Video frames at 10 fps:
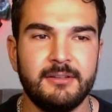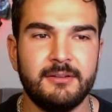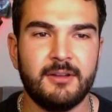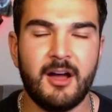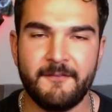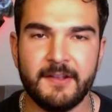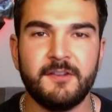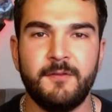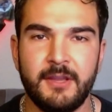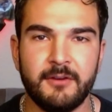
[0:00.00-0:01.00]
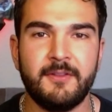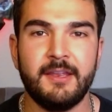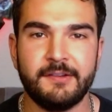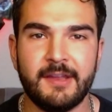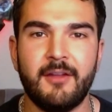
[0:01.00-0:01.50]
Offense figured
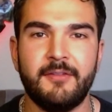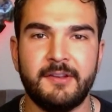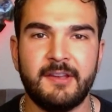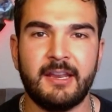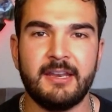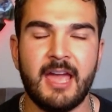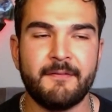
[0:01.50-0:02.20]
things out in the second half.